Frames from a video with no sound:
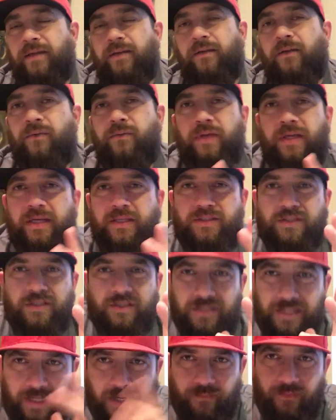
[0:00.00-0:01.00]
You know, it's
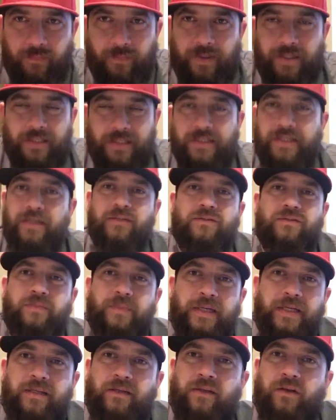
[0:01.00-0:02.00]
just like everybody else,
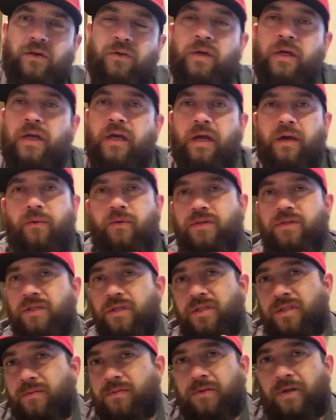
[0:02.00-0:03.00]
man. You know, I want you
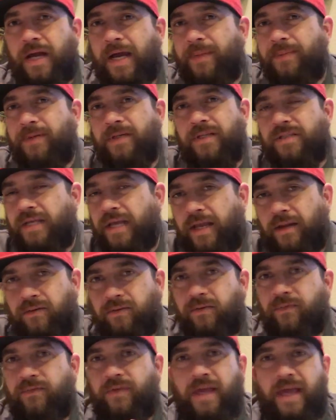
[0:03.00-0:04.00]
to subscribe to the
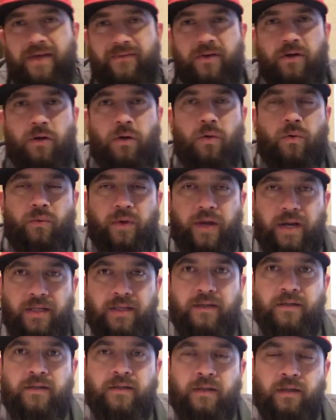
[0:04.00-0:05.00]
channel if you haven't already.
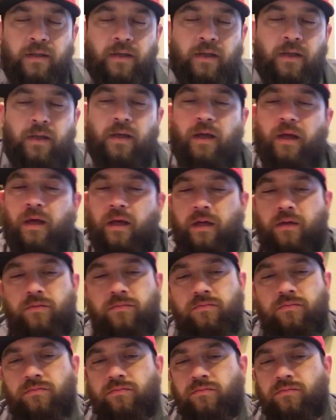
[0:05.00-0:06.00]

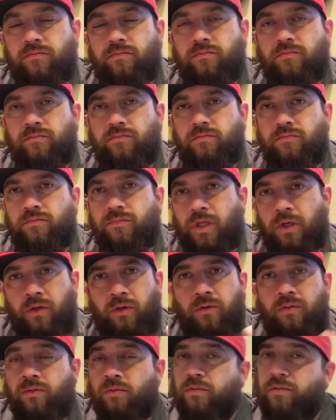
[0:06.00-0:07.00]
Um,
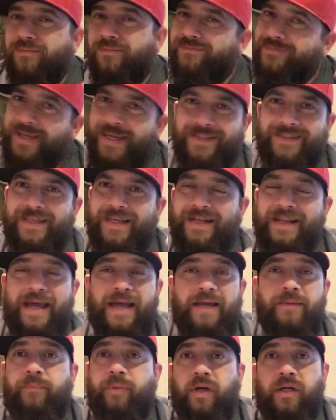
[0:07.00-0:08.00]
two, hit that
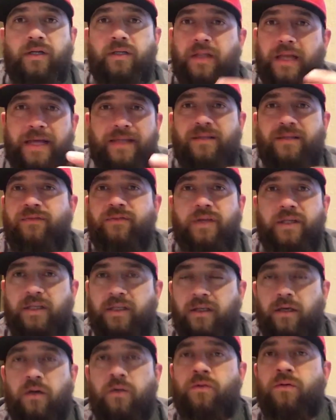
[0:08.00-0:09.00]
like button, like the
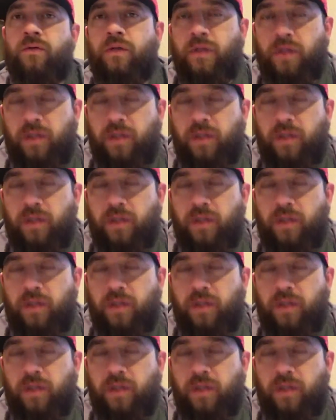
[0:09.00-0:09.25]
video.